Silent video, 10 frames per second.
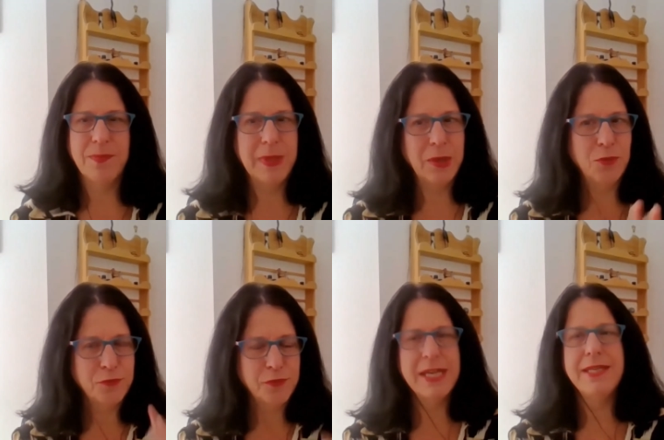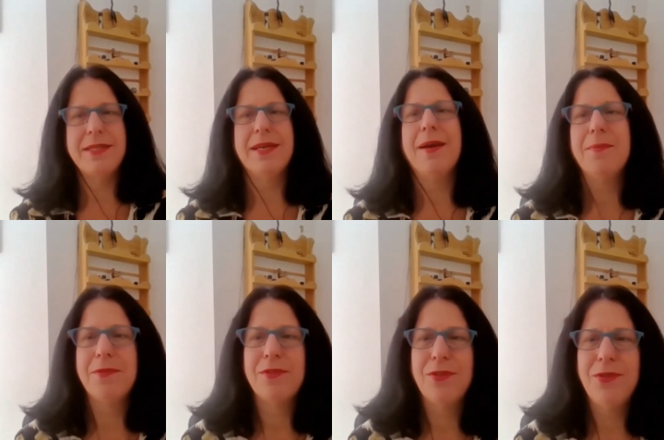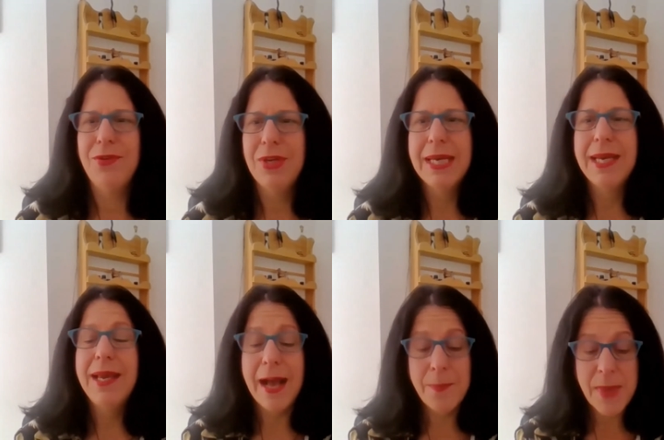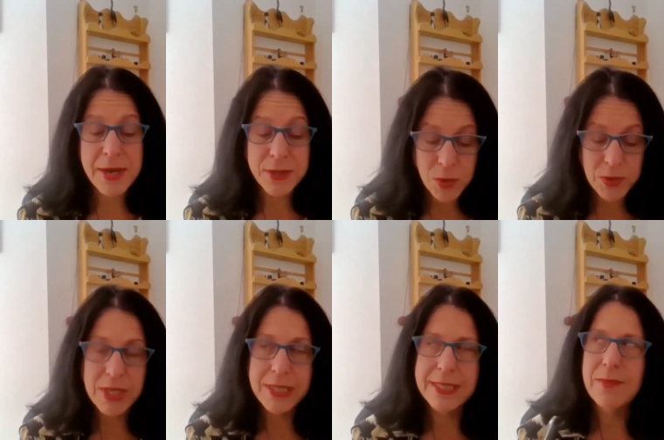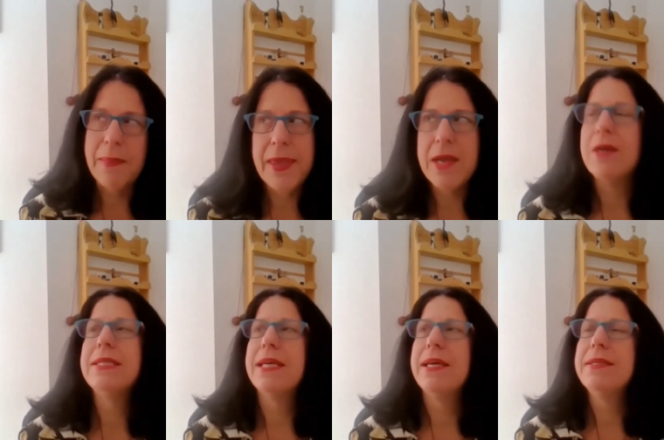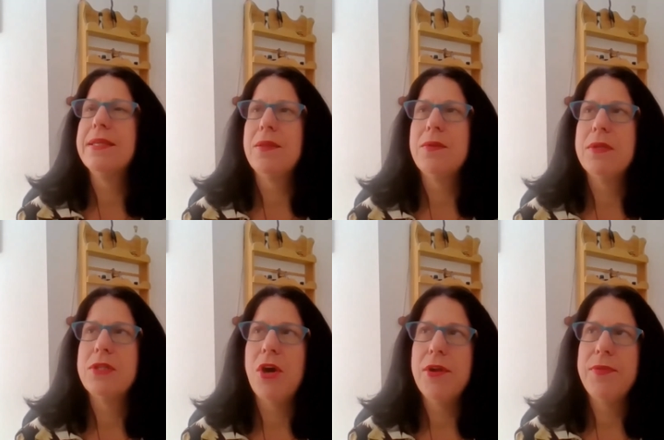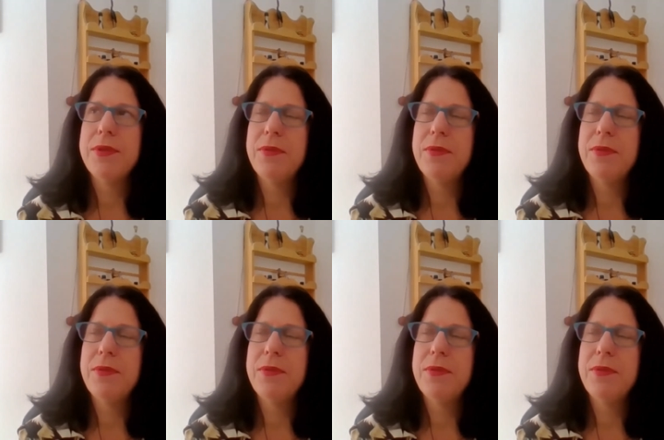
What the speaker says: little phrase to come through. And it's also, this is one thing I say, is that the title,